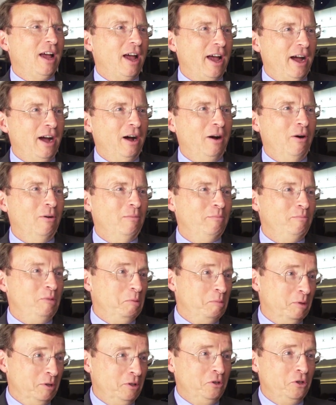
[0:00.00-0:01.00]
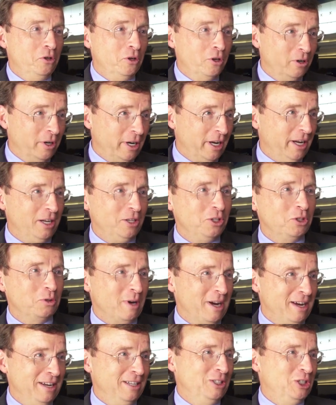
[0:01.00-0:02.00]
how people in your age
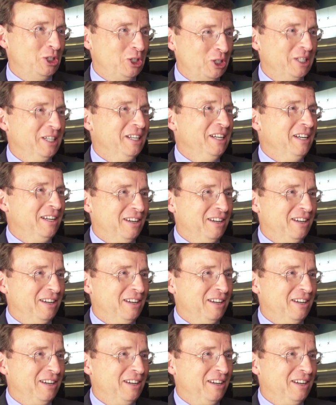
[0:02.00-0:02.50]
range